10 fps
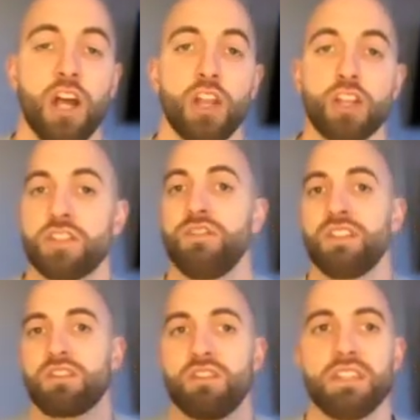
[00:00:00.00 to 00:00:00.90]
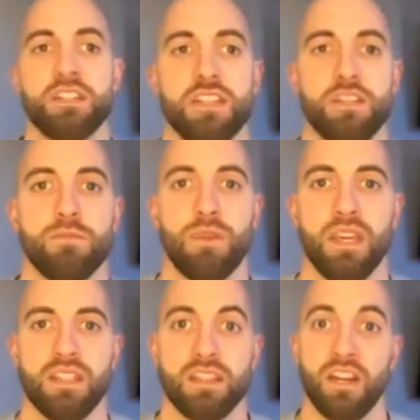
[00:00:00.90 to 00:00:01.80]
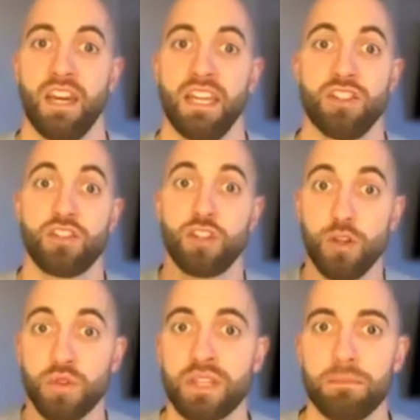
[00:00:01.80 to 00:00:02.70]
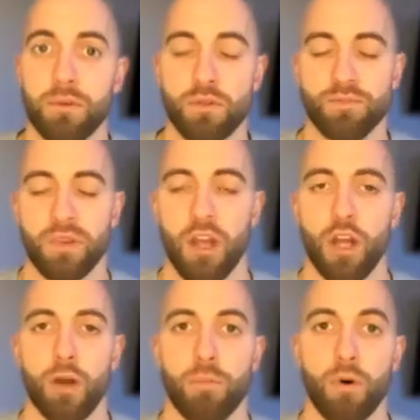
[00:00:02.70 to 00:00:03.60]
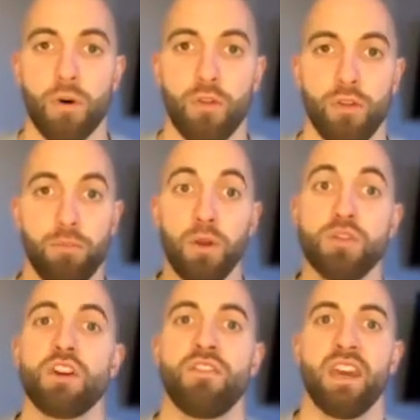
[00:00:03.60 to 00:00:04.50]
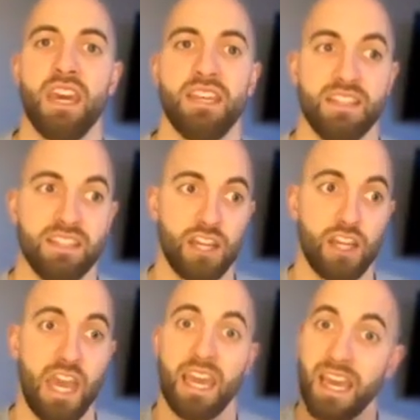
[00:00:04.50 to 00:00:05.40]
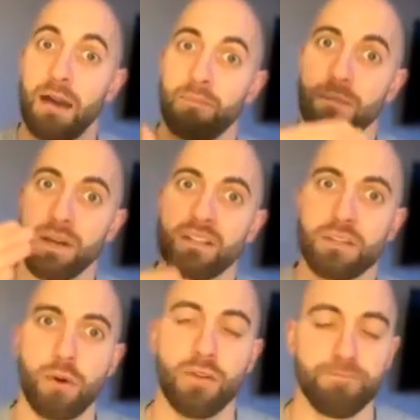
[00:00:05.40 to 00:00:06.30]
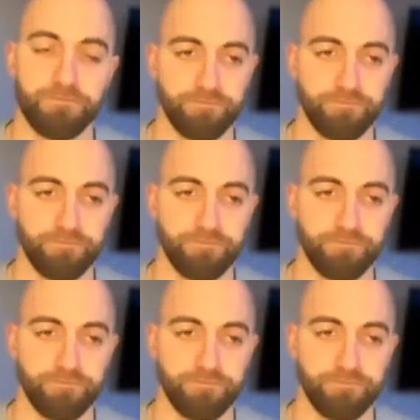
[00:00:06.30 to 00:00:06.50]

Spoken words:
Lots of its criticism is that it's too simple, but the beauty of it is that it can be built upon.